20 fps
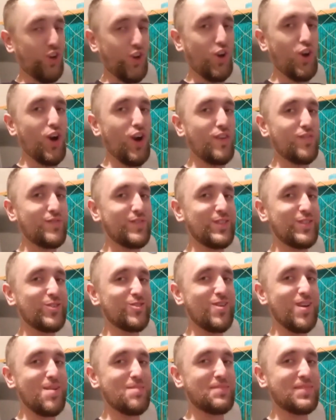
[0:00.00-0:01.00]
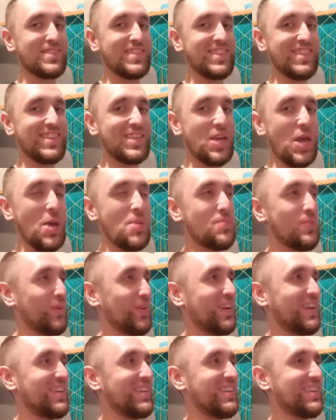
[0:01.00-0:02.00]
coffin drop to the
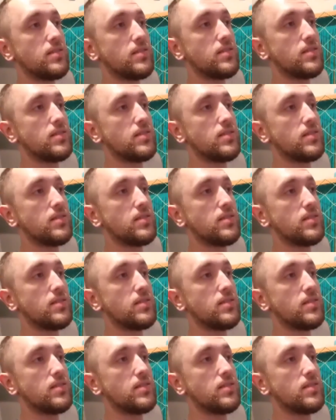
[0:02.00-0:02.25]
apron.